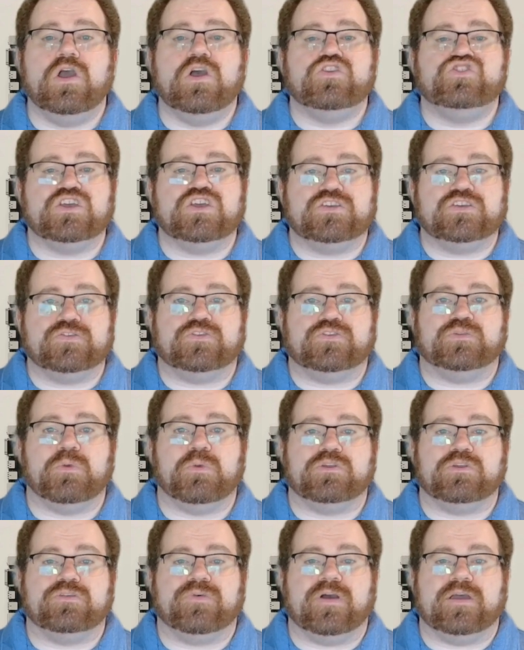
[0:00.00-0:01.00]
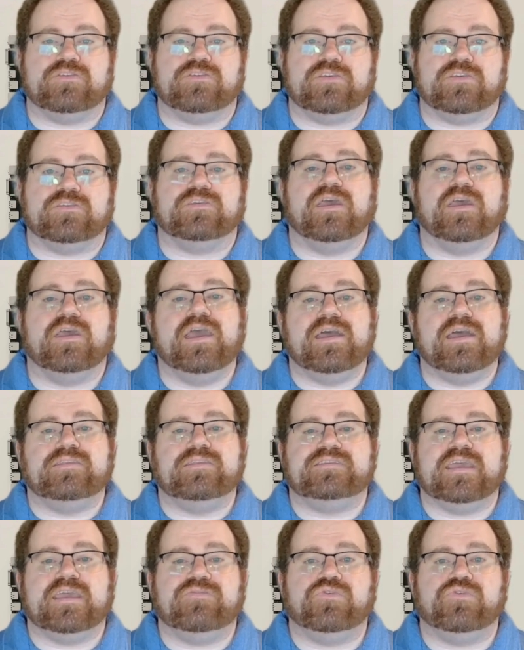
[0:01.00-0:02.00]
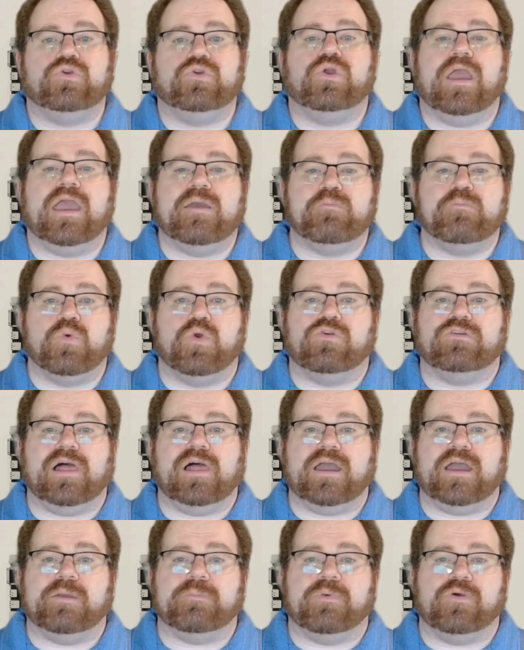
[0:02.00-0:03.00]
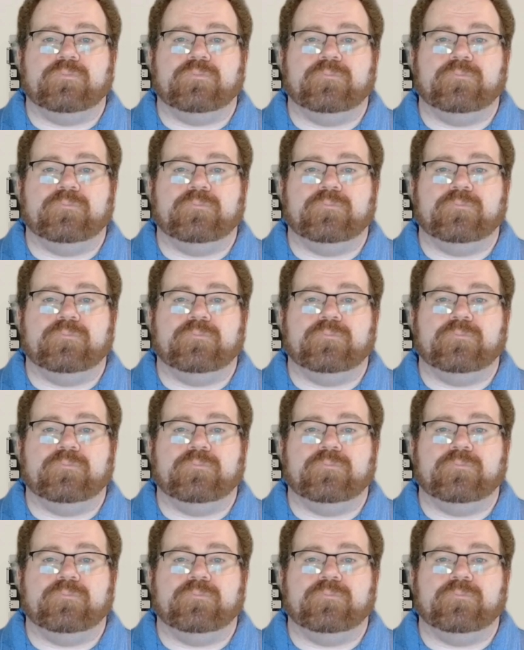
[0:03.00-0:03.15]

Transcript: just for smart devices. It's safer and more reliable.